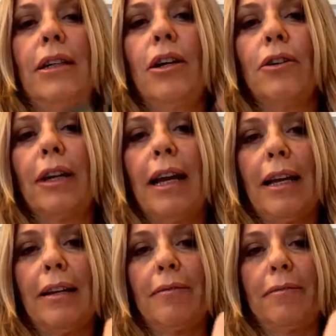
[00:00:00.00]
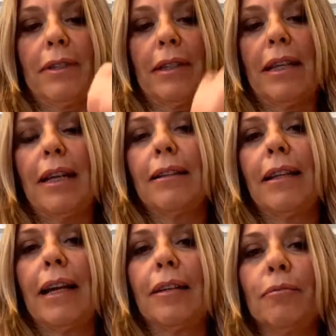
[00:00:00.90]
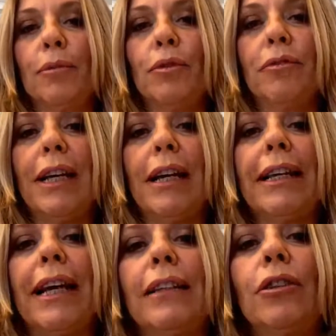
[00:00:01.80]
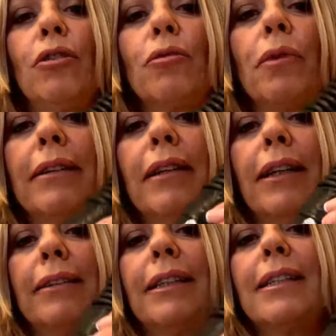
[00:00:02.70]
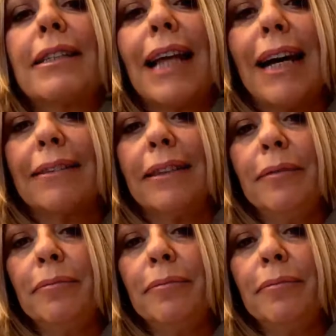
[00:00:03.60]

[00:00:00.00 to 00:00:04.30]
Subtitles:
Okay, and I move the alligator with the stud.